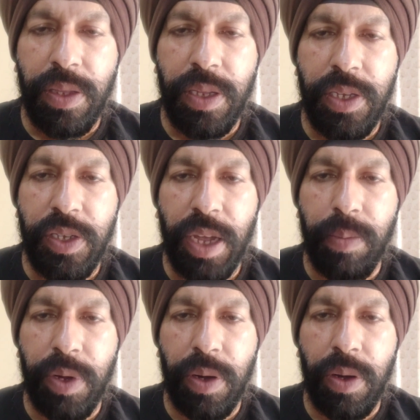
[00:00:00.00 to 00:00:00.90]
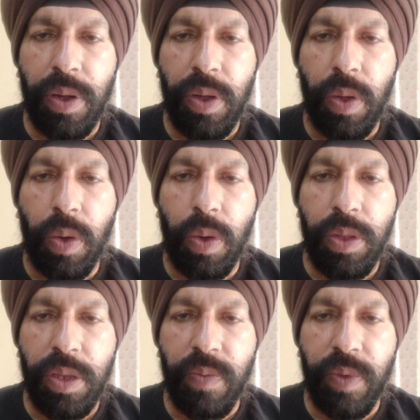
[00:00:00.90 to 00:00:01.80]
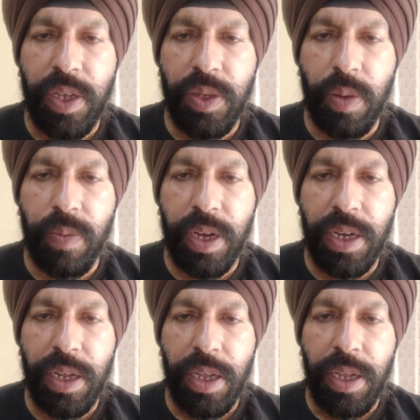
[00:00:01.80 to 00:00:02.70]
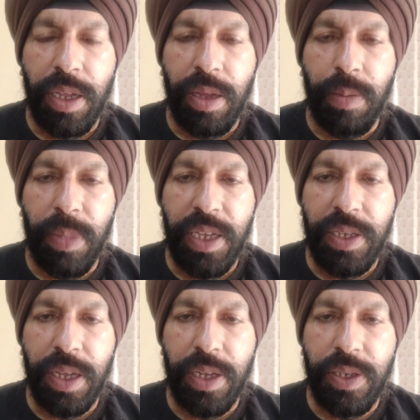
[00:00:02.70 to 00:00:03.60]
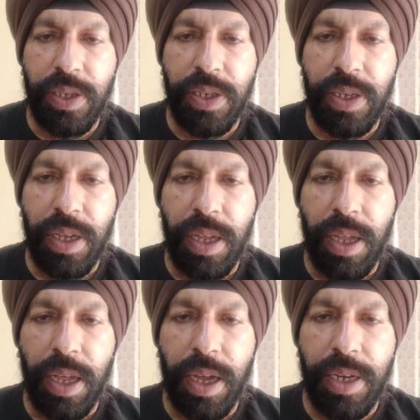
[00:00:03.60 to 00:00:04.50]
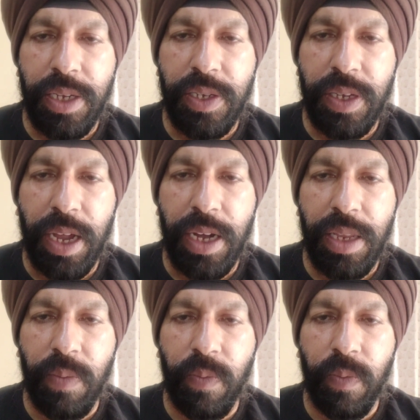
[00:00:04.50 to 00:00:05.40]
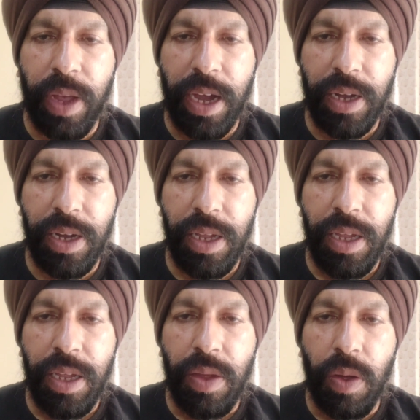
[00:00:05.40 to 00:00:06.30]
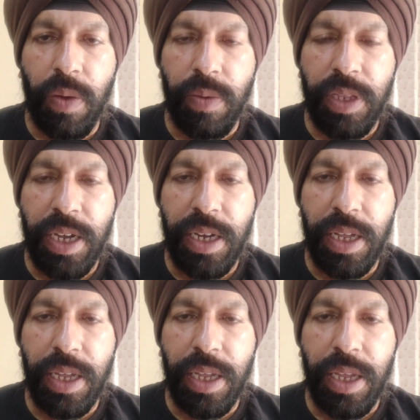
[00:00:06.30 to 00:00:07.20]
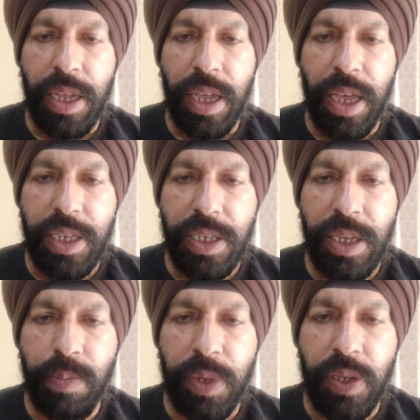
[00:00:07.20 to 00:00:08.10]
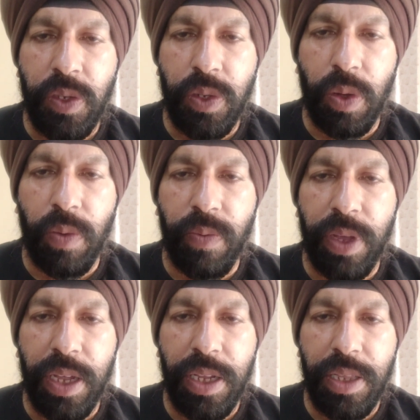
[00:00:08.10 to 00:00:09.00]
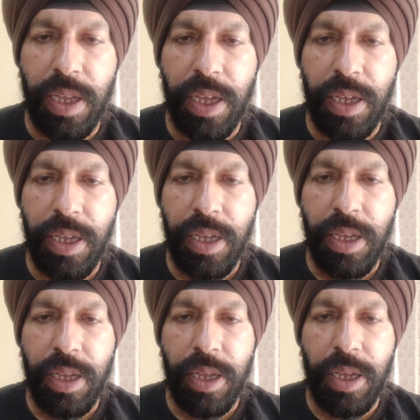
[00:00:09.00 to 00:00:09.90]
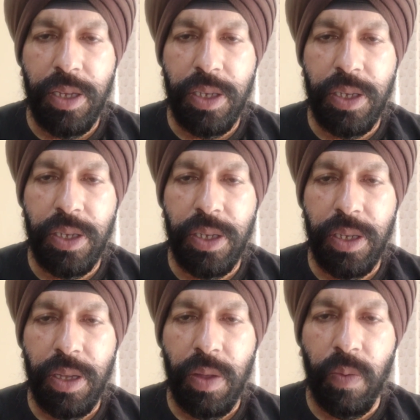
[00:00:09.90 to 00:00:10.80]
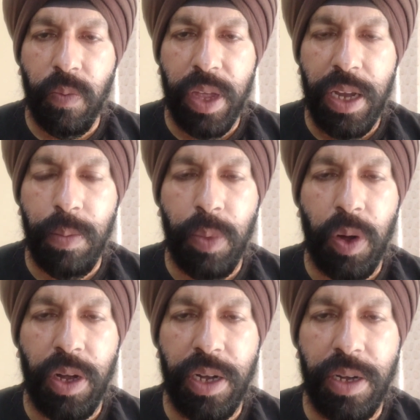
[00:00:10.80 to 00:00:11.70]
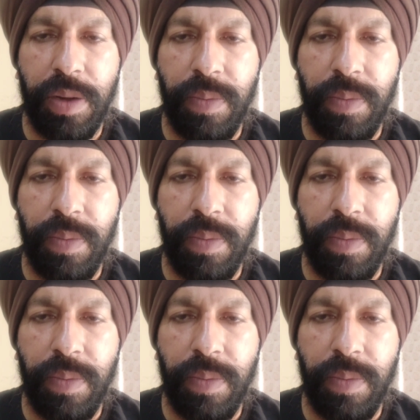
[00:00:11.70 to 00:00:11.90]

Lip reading: this chapter, on the face of it, makes us understand the fact of that acceptance of anything is very important.